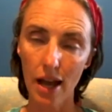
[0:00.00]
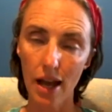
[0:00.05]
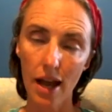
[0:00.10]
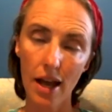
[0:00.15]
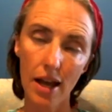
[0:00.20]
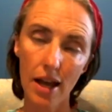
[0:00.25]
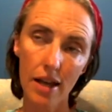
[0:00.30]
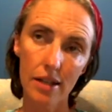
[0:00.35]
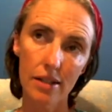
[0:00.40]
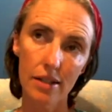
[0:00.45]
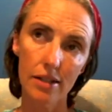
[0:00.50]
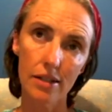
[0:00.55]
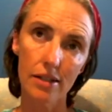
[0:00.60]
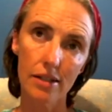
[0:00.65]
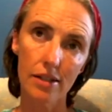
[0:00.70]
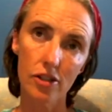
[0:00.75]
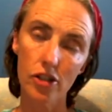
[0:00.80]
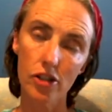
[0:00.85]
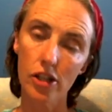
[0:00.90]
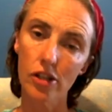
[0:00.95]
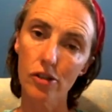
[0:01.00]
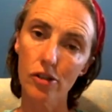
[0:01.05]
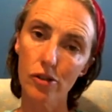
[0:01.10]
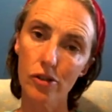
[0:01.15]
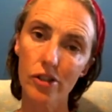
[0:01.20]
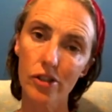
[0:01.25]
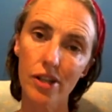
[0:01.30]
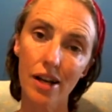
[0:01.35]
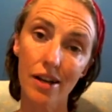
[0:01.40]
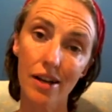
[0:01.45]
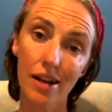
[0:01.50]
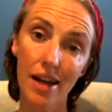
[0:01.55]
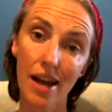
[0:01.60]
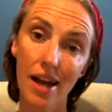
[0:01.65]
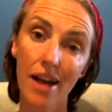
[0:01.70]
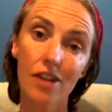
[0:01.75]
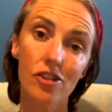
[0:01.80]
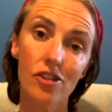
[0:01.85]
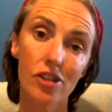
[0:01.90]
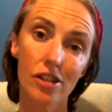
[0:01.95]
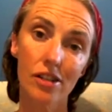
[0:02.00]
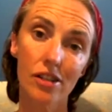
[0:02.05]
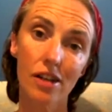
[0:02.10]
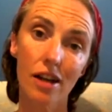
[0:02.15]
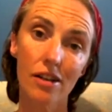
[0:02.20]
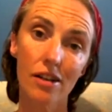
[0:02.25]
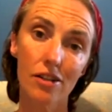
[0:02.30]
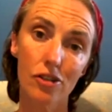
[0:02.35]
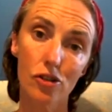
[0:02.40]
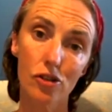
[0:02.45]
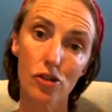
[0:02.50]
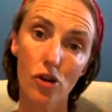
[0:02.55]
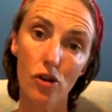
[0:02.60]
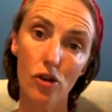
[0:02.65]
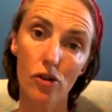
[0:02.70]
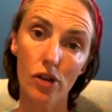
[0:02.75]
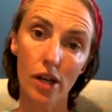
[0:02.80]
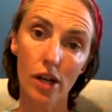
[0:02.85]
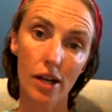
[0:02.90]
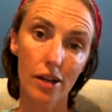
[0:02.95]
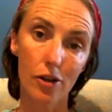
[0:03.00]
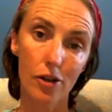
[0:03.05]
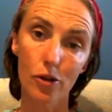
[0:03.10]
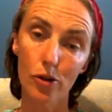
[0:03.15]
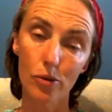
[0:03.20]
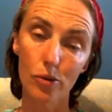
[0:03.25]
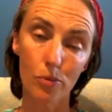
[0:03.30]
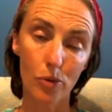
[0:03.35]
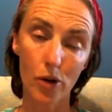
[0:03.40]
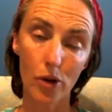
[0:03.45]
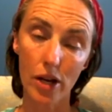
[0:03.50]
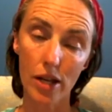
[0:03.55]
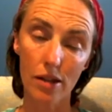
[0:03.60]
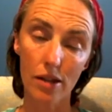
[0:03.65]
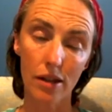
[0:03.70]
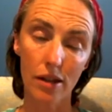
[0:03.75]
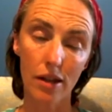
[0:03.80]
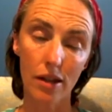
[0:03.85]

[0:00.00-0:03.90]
and the chicken got stuck and I actually started to choke and I couldn't breathe.